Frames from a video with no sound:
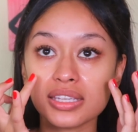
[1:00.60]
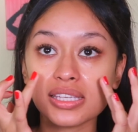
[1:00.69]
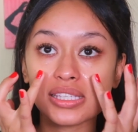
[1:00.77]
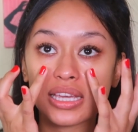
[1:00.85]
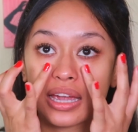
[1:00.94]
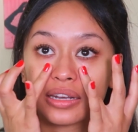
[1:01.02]

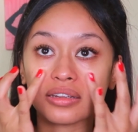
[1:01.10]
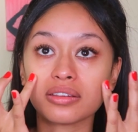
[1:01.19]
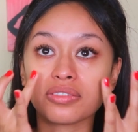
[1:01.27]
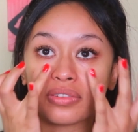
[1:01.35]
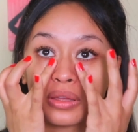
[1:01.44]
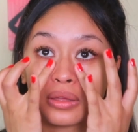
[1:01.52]
these kind
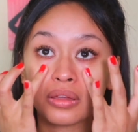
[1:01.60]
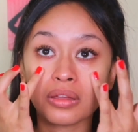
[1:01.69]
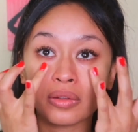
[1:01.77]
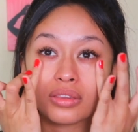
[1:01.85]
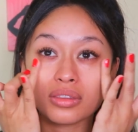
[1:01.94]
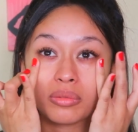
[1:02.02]
of
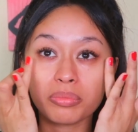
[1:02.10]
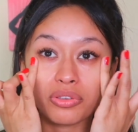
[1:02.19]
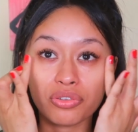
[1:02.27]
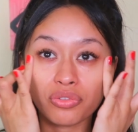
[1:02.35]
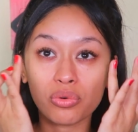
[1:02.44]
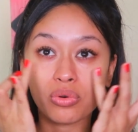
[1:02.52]

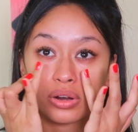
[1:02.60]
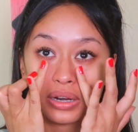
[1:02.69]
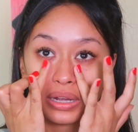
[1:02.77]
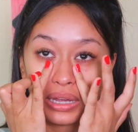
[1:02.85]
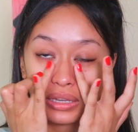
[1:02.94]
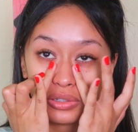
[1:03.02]

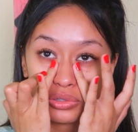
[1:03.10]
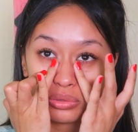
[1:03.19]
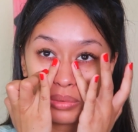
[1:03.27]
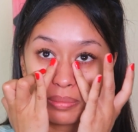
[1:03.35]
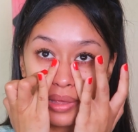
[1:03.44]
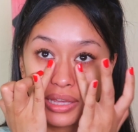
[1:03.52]
before I do
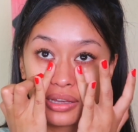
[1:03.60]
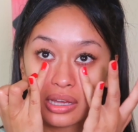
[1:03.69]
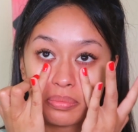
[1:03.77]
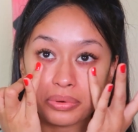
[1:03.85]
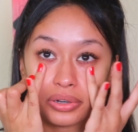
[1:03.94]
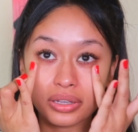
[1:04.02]
my
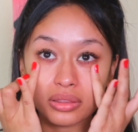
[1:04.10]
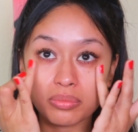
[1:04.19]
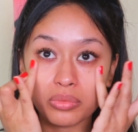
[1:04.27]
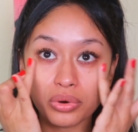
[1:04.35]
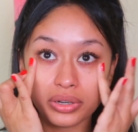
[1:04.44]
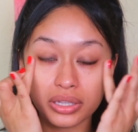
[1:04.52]
makeup or in the
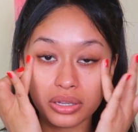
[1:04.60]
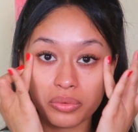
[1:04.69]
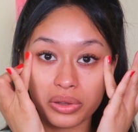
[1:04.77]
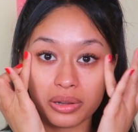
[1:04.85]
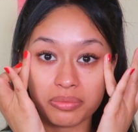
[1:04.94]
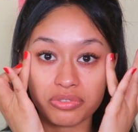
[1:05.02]
morning
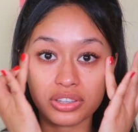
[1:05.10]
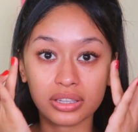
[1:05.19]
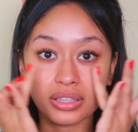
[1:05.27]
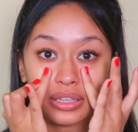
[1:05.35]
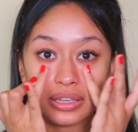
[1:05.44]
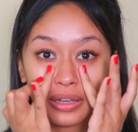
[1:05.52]
when I'm
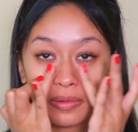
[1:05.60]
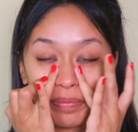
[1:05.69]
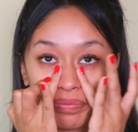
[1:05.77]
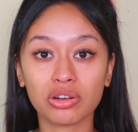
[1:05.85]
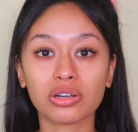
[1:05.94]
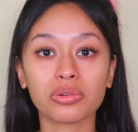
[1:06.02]
feeling,
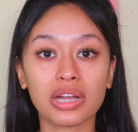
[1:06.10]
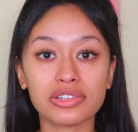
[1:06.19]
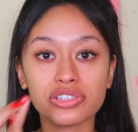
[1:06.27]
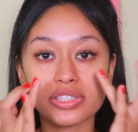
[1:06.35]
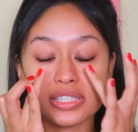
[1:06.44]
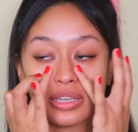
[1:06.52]
or I
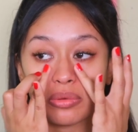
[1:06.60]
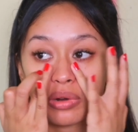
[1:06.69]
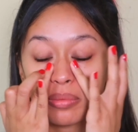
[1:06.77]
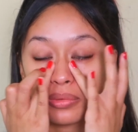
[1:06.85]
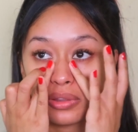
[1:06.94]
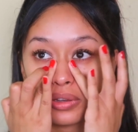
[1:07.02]
should say when
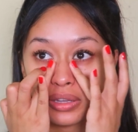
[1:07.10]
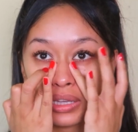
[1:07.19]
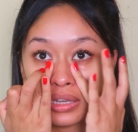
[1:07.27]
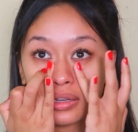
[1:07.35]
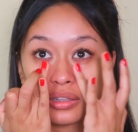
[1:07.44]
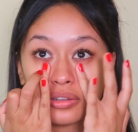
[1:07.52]
I'm
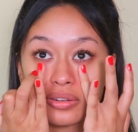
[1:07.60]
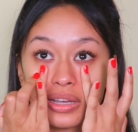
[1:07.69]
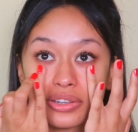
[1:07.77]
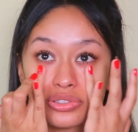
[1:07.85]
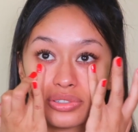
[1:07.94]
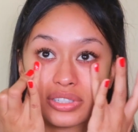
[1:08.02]
looking a little
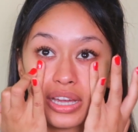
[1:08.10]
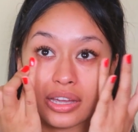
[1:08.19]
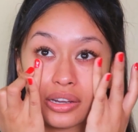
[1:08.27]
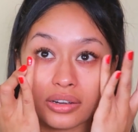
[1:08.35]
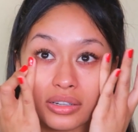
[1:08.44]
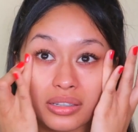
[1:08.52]
extra
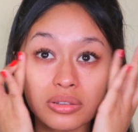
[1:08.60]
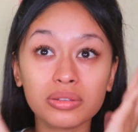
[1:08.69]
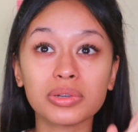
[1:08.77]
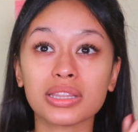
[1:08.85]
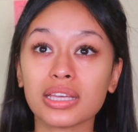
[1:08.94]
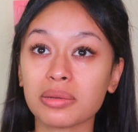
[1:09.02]
tired
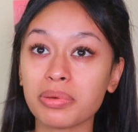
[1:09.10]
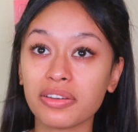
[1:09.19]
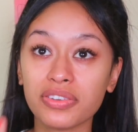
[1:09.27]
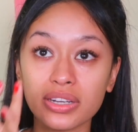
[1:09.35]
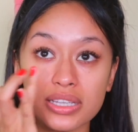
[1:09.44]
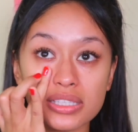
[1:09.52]
with like
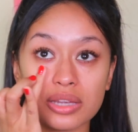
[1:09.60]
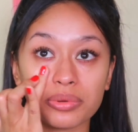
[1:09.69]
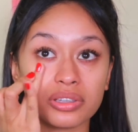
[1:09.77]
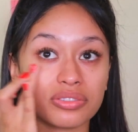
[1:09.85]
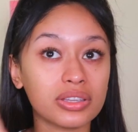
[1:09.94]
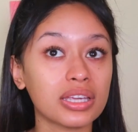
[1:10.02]
puffiness. I
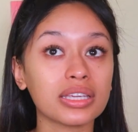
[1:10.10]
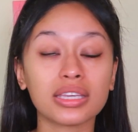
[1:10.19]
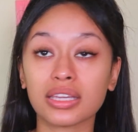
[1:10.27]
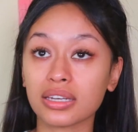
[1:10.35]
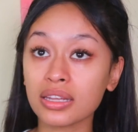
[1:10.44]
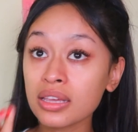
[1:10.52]
really feel like
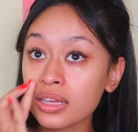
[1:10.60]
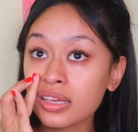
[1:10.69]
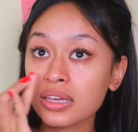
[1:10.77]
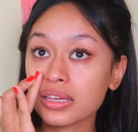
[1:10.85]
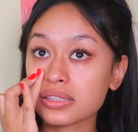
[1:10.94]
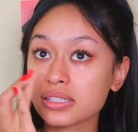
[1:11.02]
it
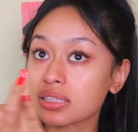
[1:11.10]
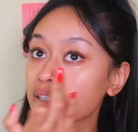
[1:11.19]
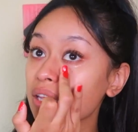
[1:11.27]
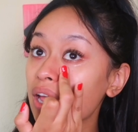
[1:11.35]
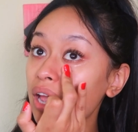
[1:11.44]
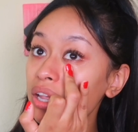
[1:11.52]

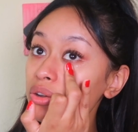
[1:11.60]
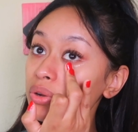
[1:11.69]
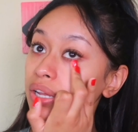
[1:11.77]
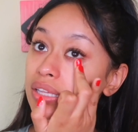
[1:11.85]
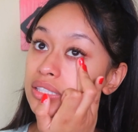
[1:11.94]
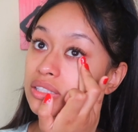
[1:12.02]
instantly
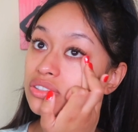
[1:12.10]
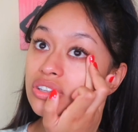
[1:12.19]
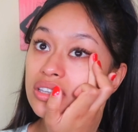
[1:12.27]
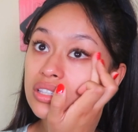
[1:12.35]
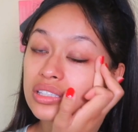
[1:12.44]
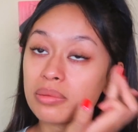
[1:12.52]
hydrates and
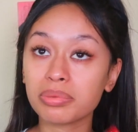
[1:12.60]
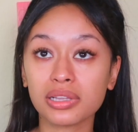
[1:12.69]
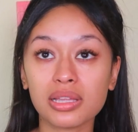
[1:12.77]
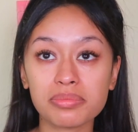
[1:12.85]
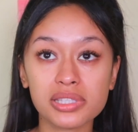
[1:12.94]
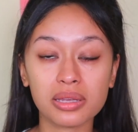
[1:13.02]
just
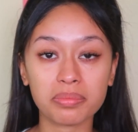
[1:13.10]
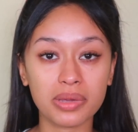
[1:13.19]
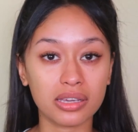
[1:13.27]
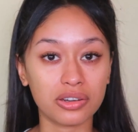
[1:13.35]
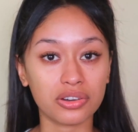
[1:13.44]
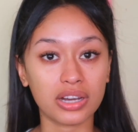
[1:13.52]
plumps up
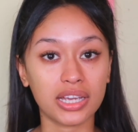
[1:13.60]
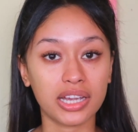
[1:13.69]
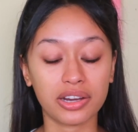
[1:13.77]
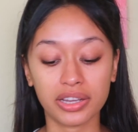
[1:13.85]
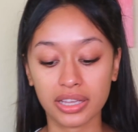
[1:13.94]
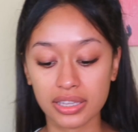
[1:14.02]
my under eye
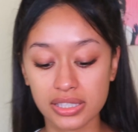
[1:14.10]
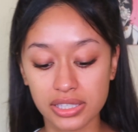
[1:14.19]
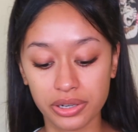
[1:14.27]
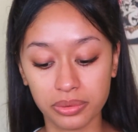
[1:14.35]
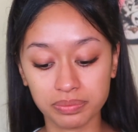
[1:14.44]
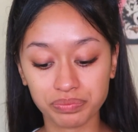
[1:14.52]
area.
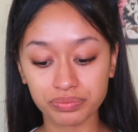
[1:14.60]
So